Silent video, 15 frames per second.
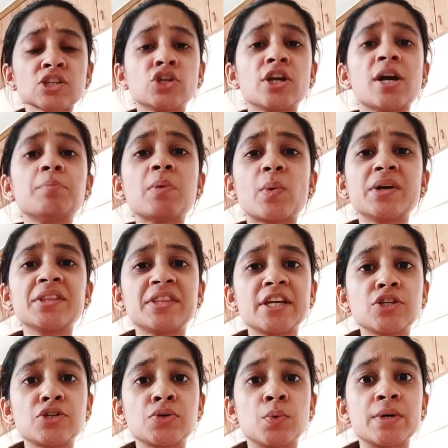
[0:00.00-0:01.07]
Your number 1
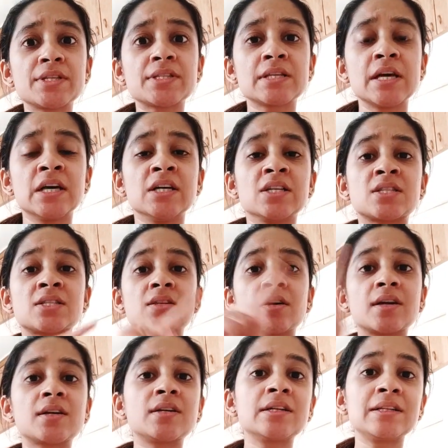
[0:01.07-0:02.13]
thing to do is
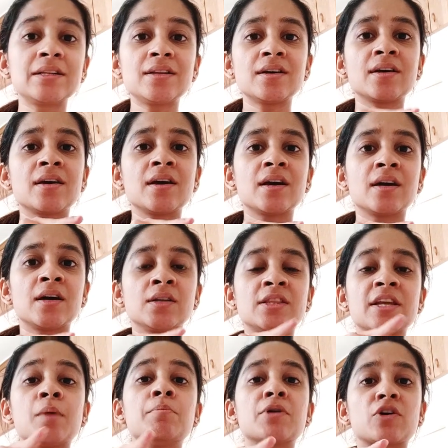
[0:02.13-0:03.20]
circle
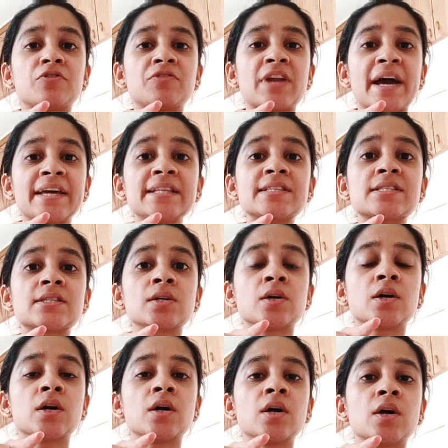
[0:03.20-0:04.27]
the number of nights
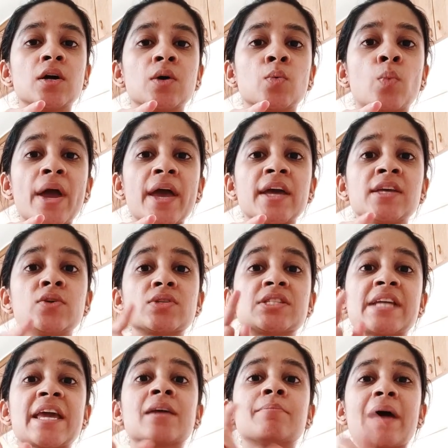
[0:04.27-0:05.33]
where you're
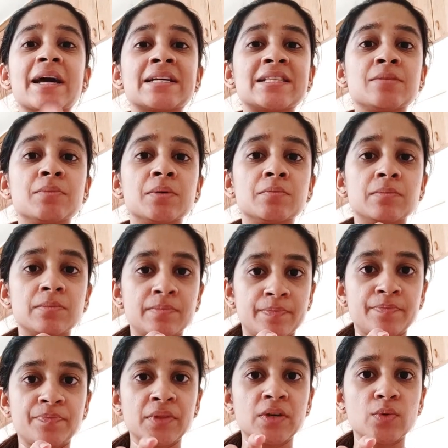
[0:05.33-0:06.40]
staying maximum,
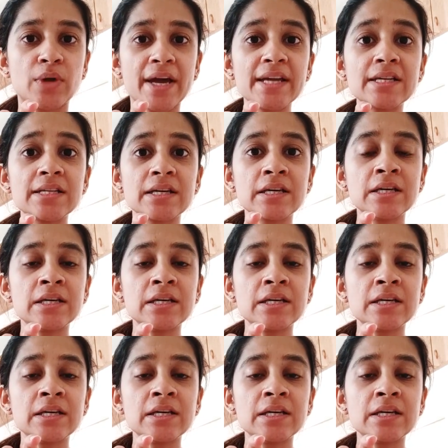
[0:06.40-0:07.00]
right?